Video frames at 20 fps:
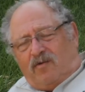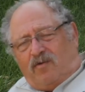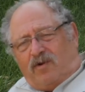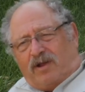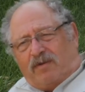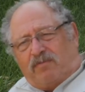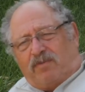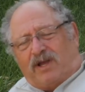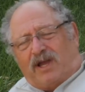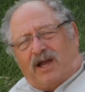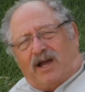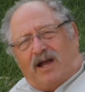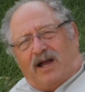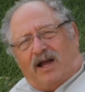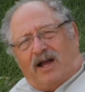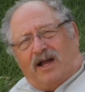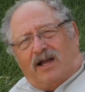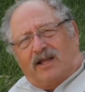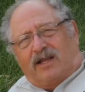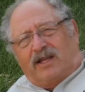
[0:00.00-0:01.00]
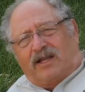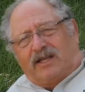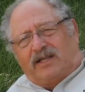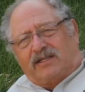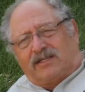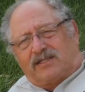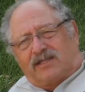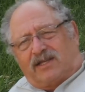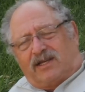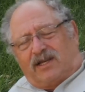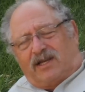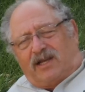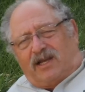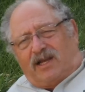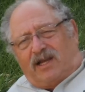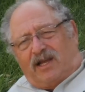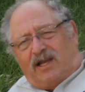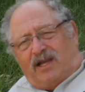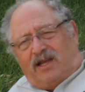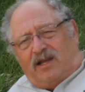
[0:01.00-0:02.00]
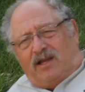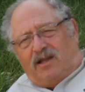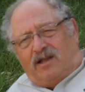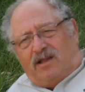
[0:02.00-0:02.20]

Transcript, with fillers: Wibiya is a,